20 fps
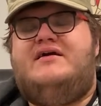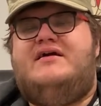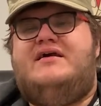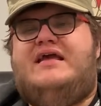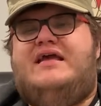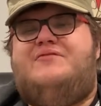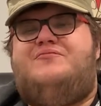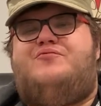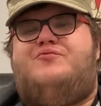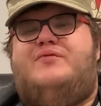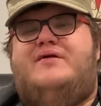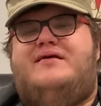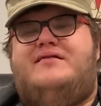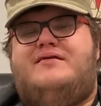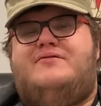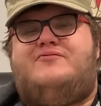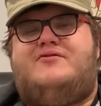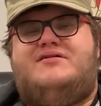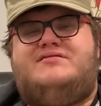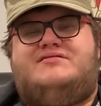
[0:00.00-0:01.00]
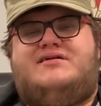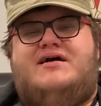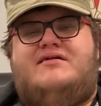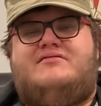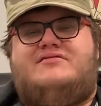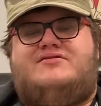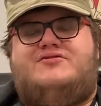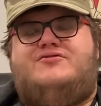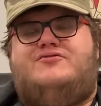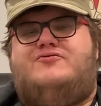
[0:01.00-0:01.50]
It really runs out
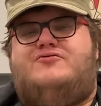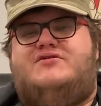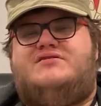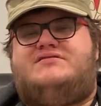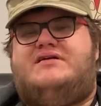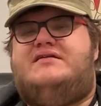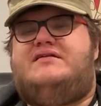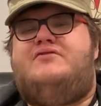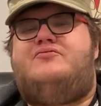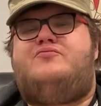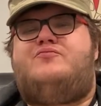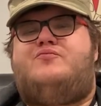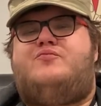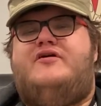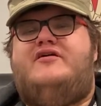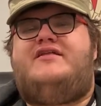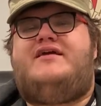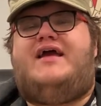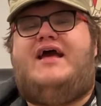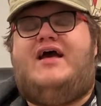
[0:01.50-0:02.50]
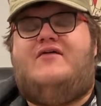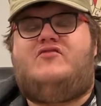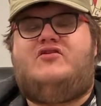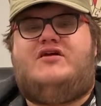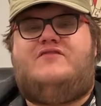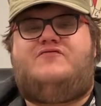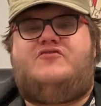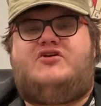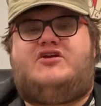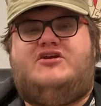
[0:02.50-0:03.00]
of course. They don't really have
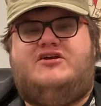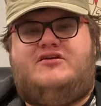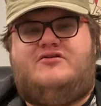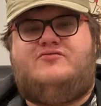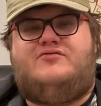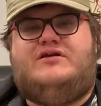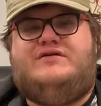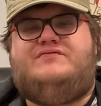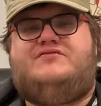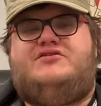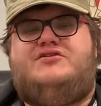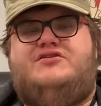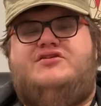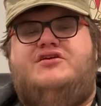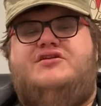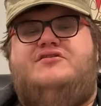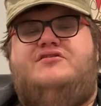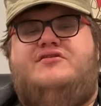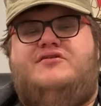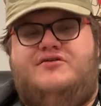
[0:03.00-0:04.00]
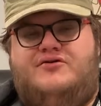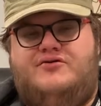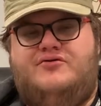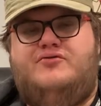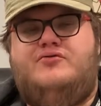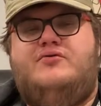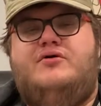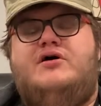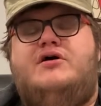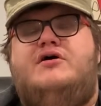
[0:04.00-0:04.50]
enough for Keanu Reeves to
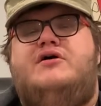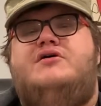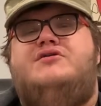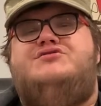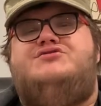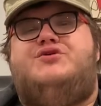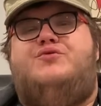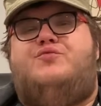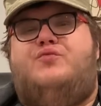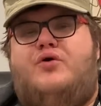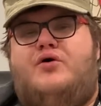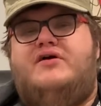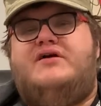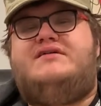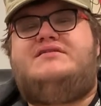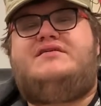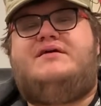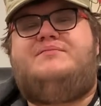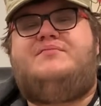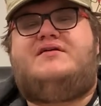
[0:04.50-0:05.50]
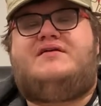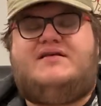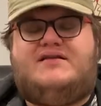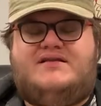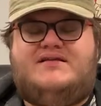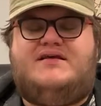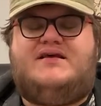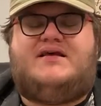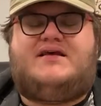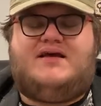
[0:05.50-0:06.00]
do to warrant him
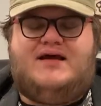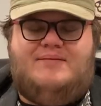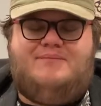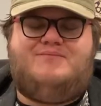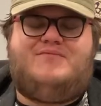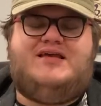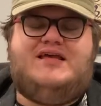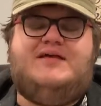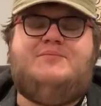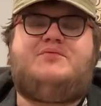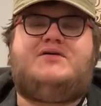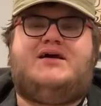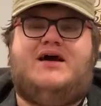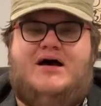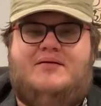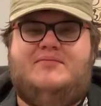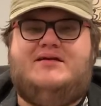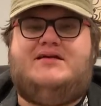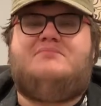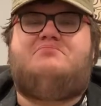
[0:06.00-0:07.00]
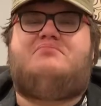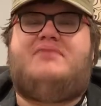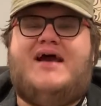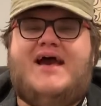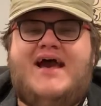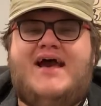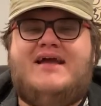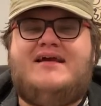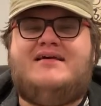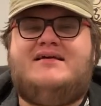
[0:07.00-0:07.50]
to keep coming
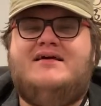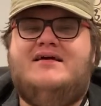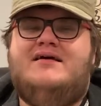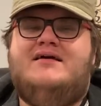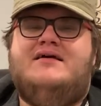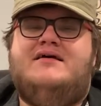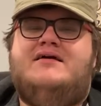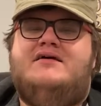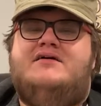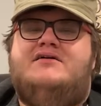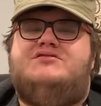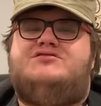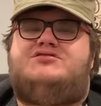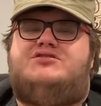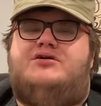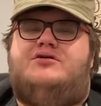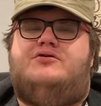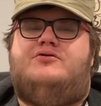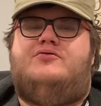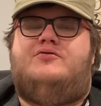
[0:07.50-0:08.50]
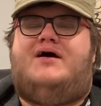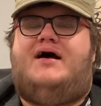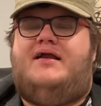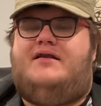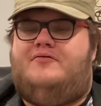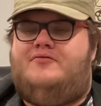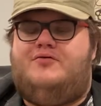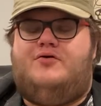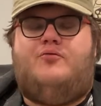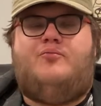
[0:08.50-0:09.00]
back. So I
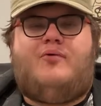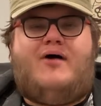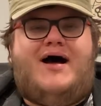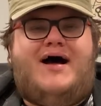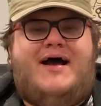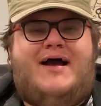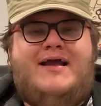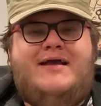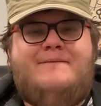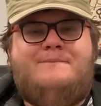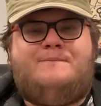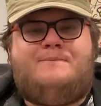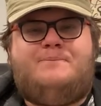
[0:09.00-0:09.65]
don't know why.